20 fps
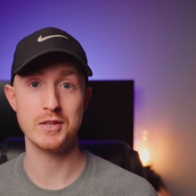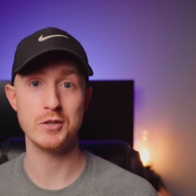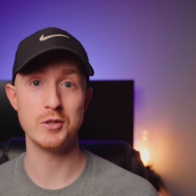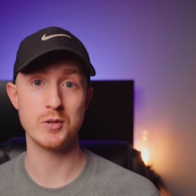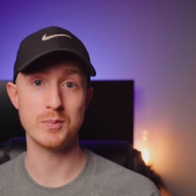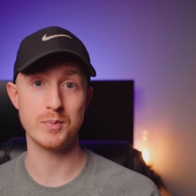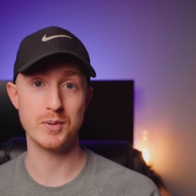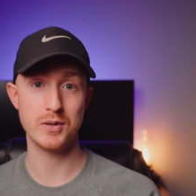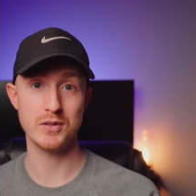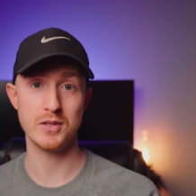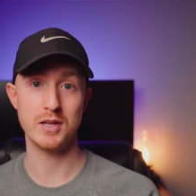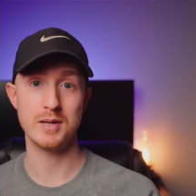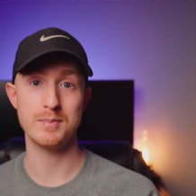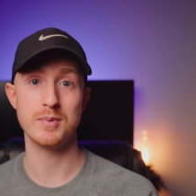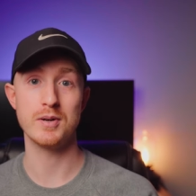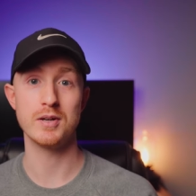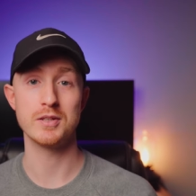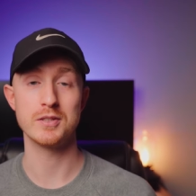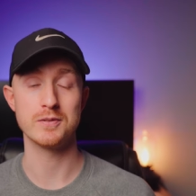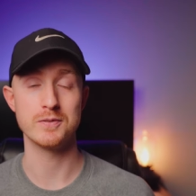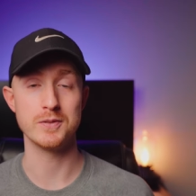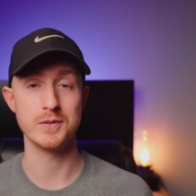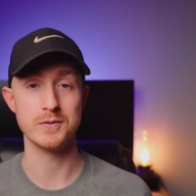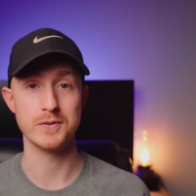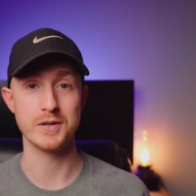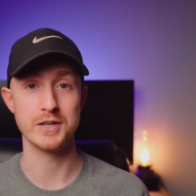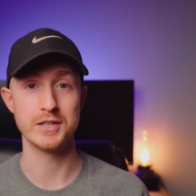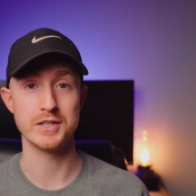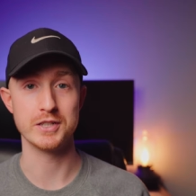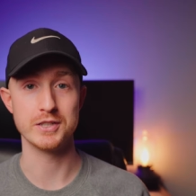that you can pull up on your
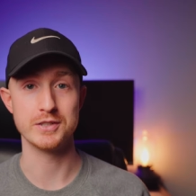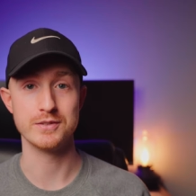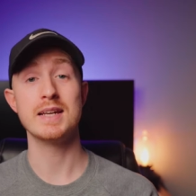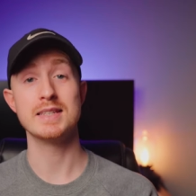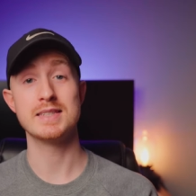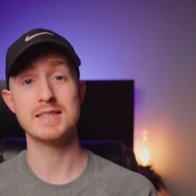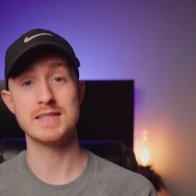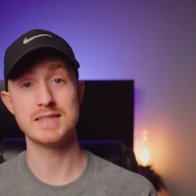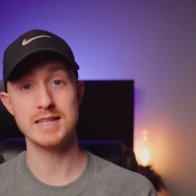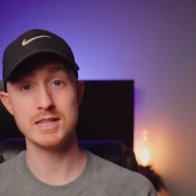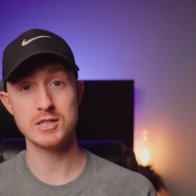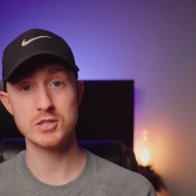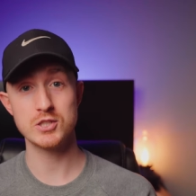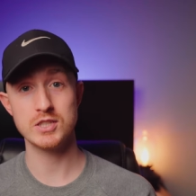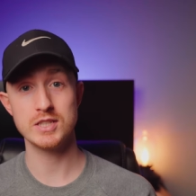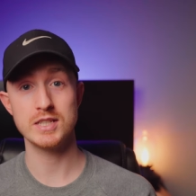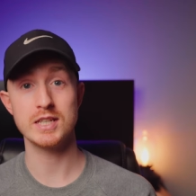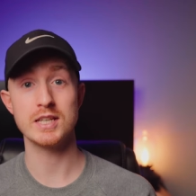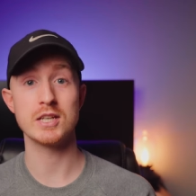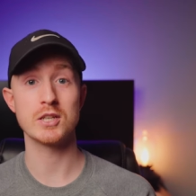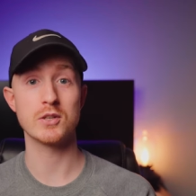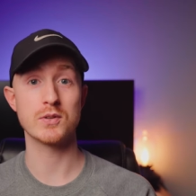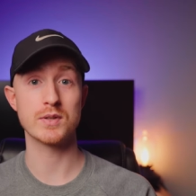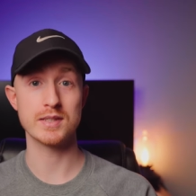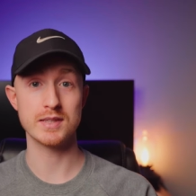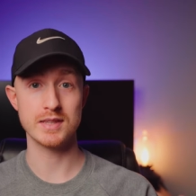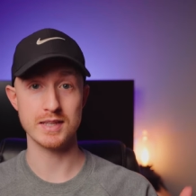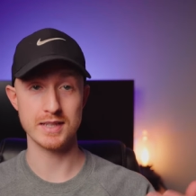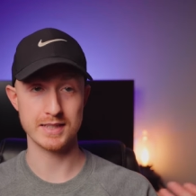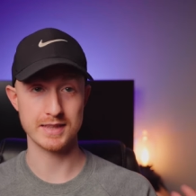viewfinder, and it's essentially a
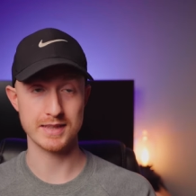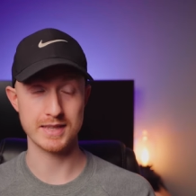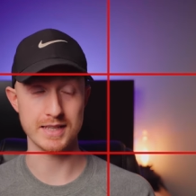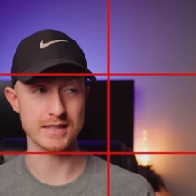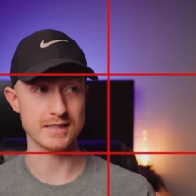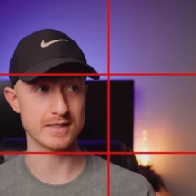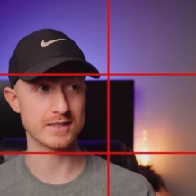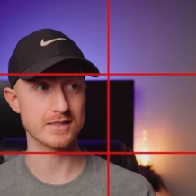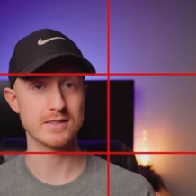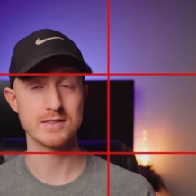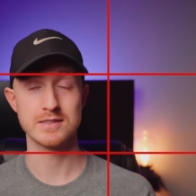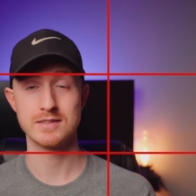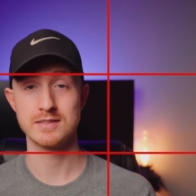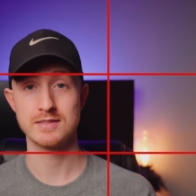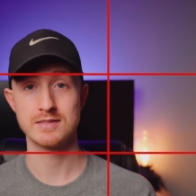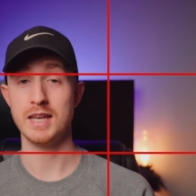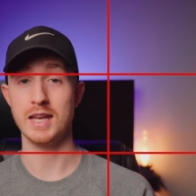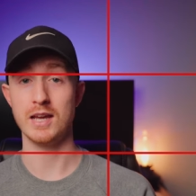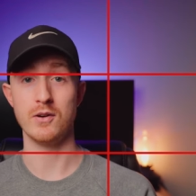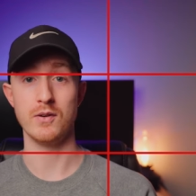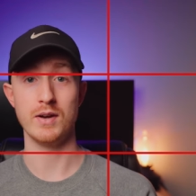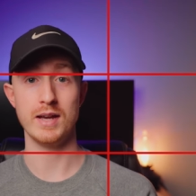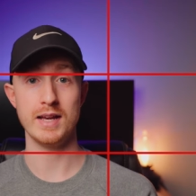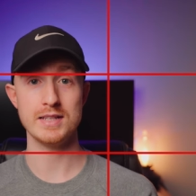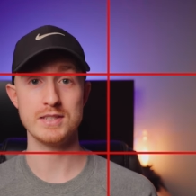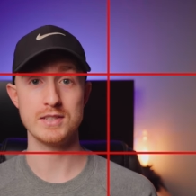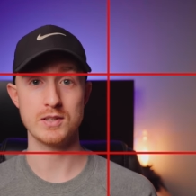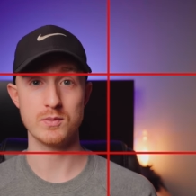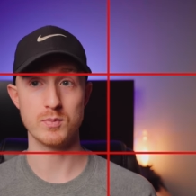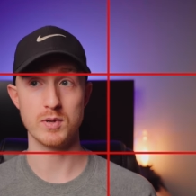grid like this. Now,
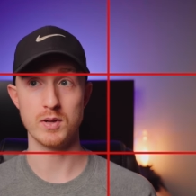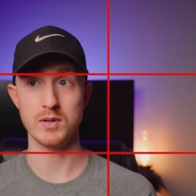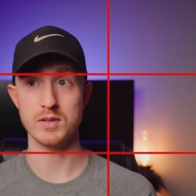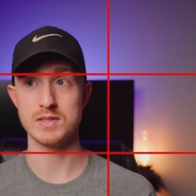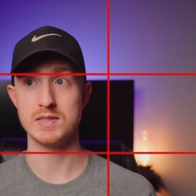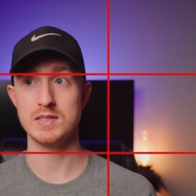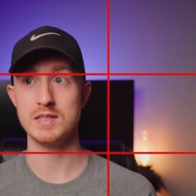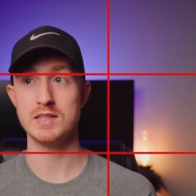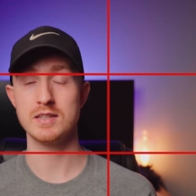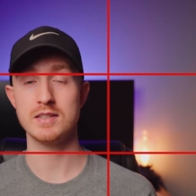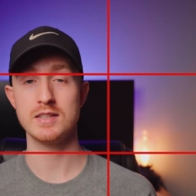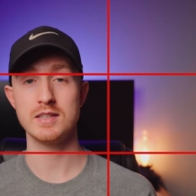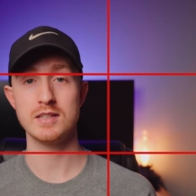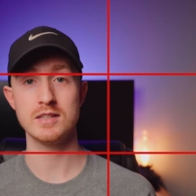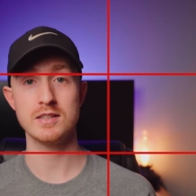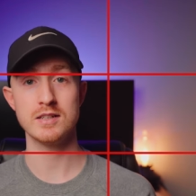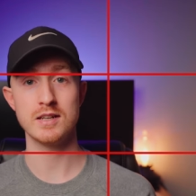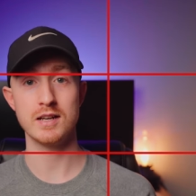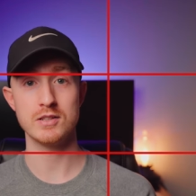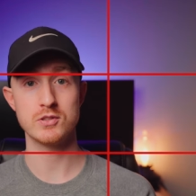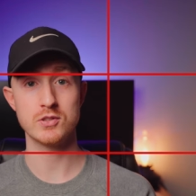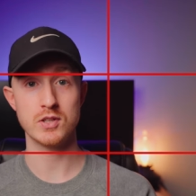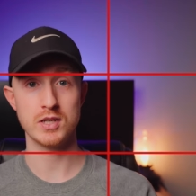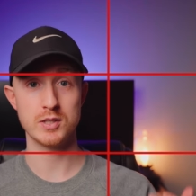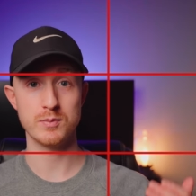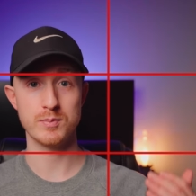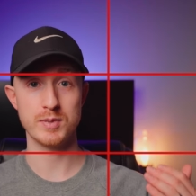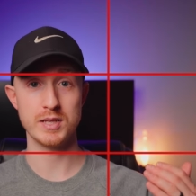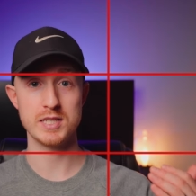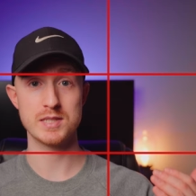as you can probably see on here, I tried
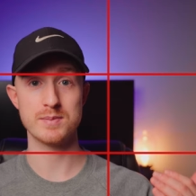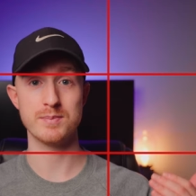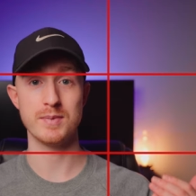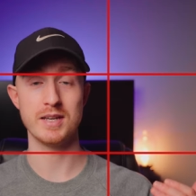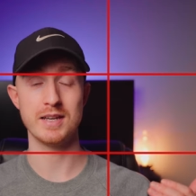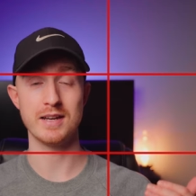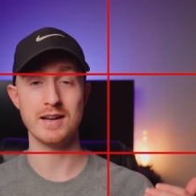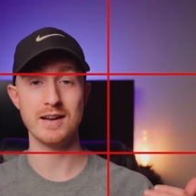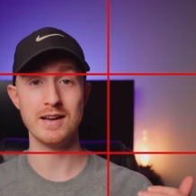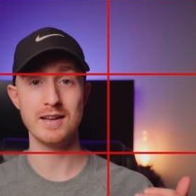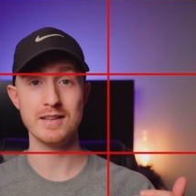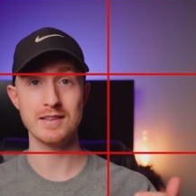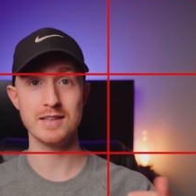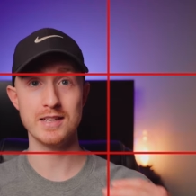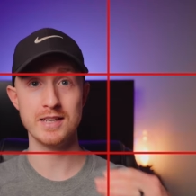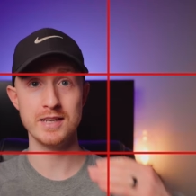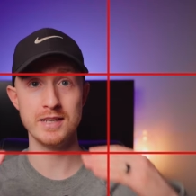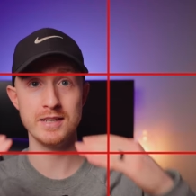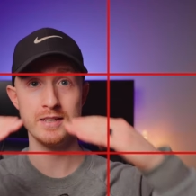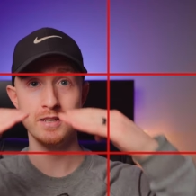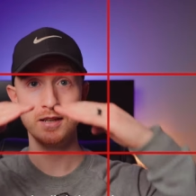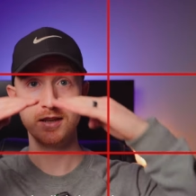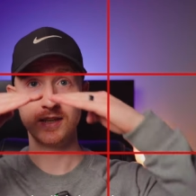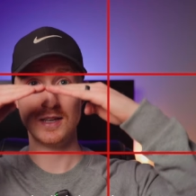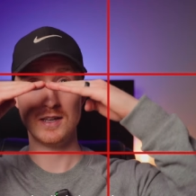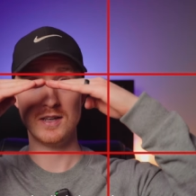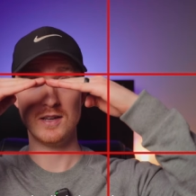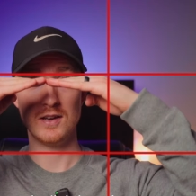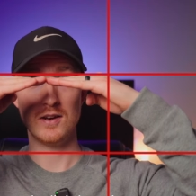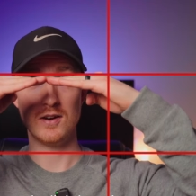to place my eye line
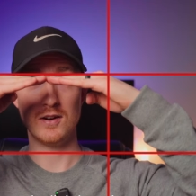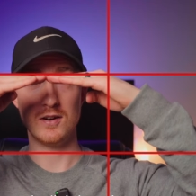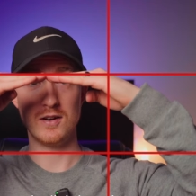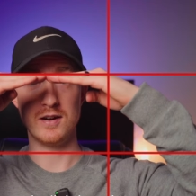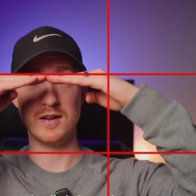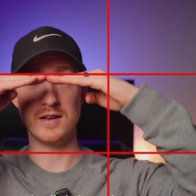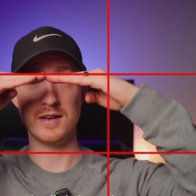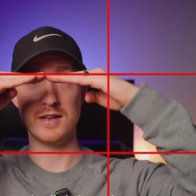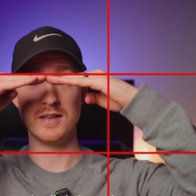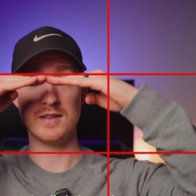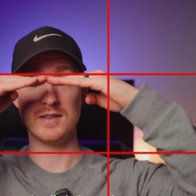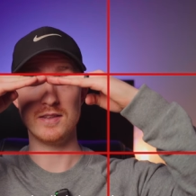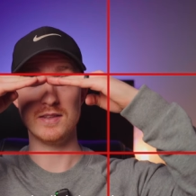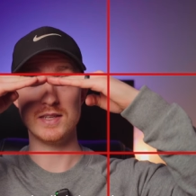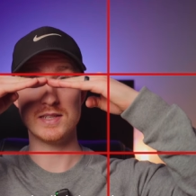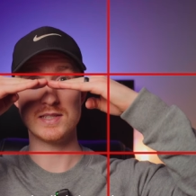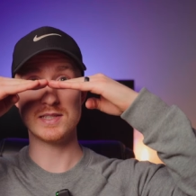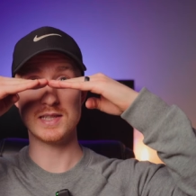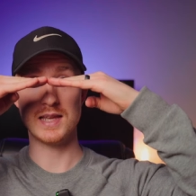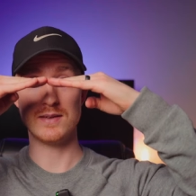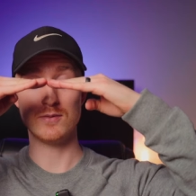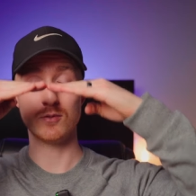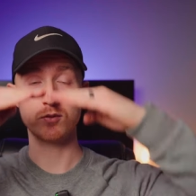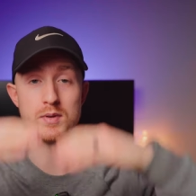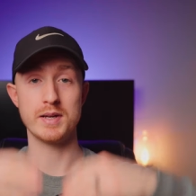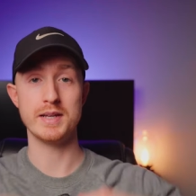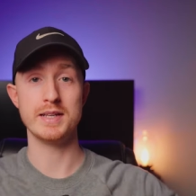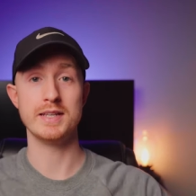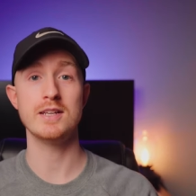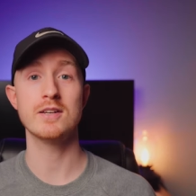on this level
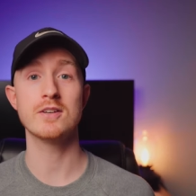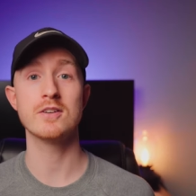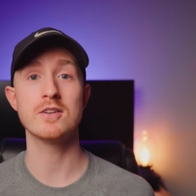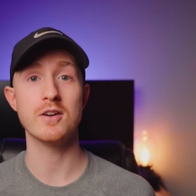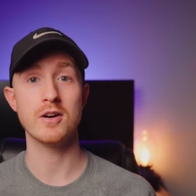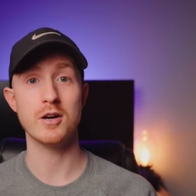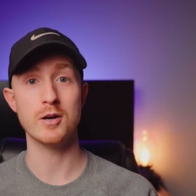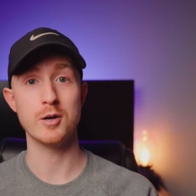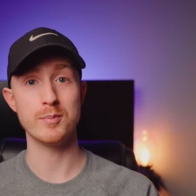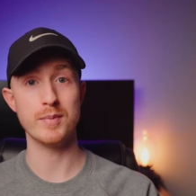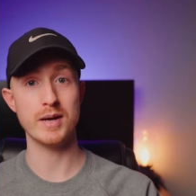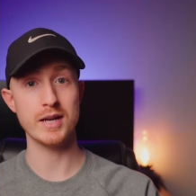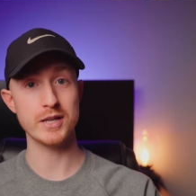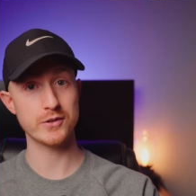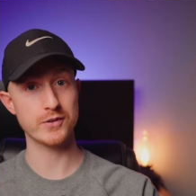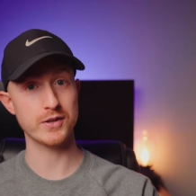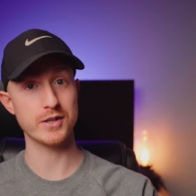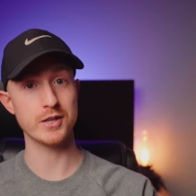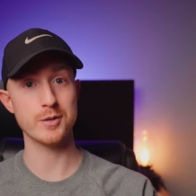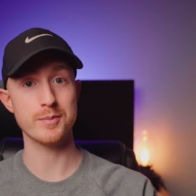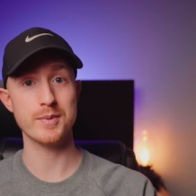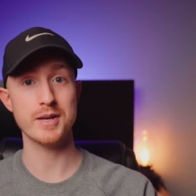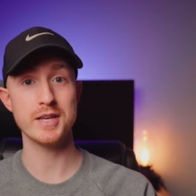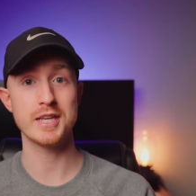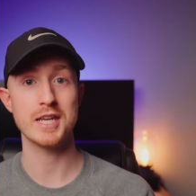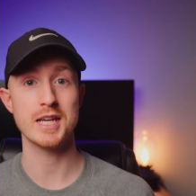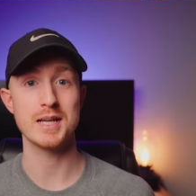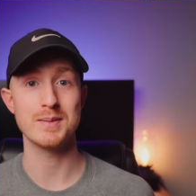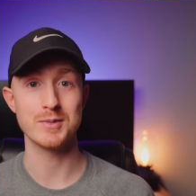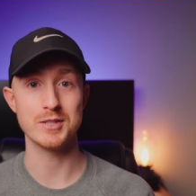right here on my grid on my
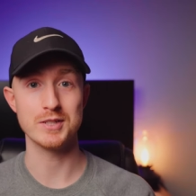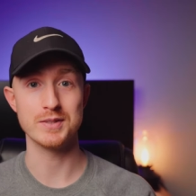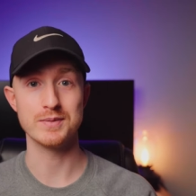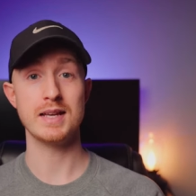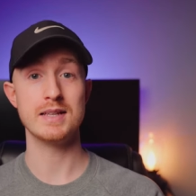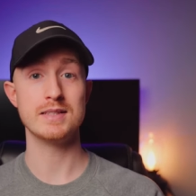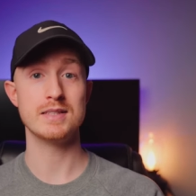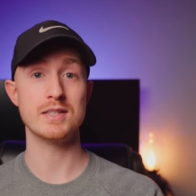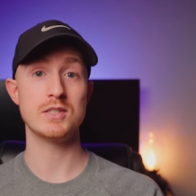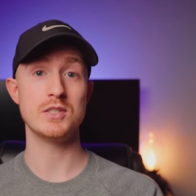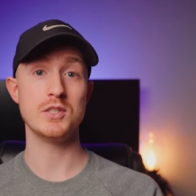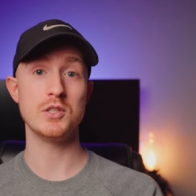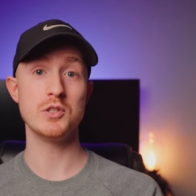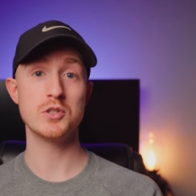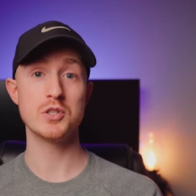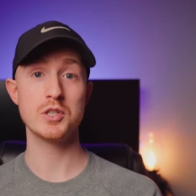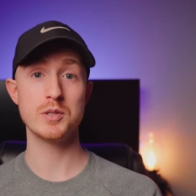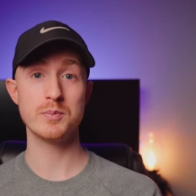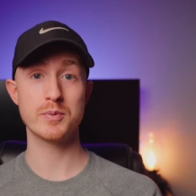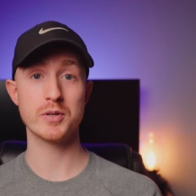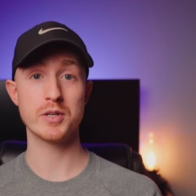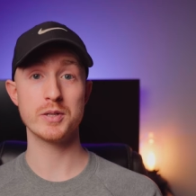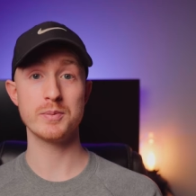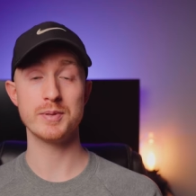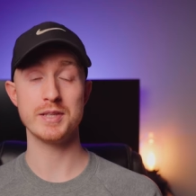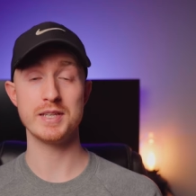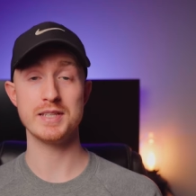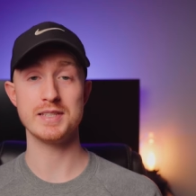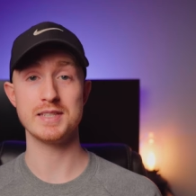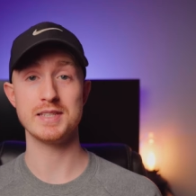camera, as it's usually pretty
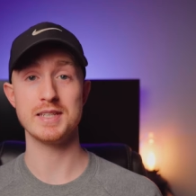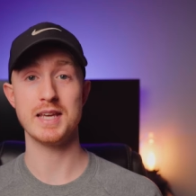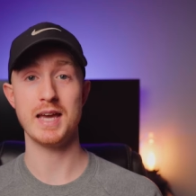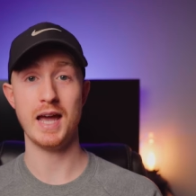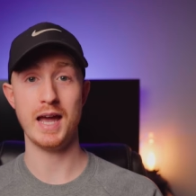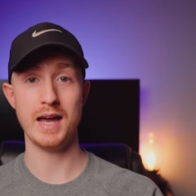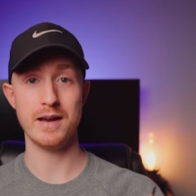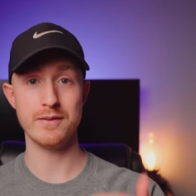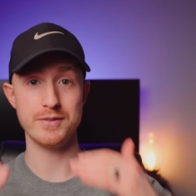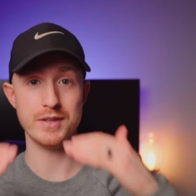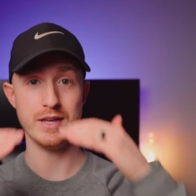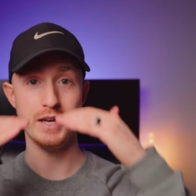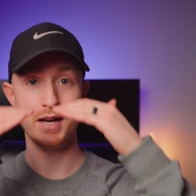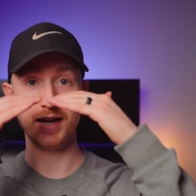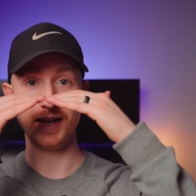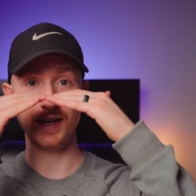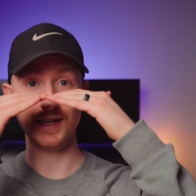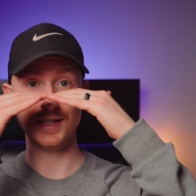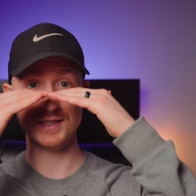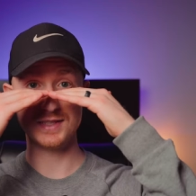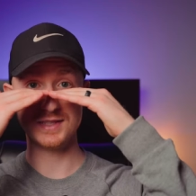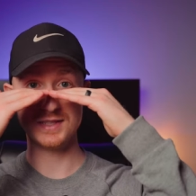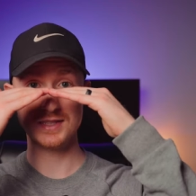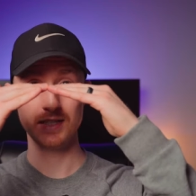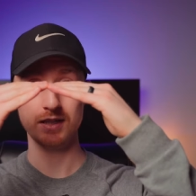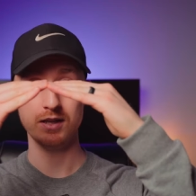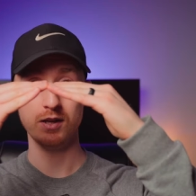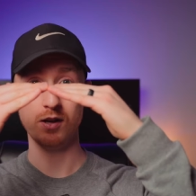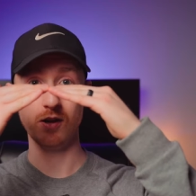pleasing to have the eyes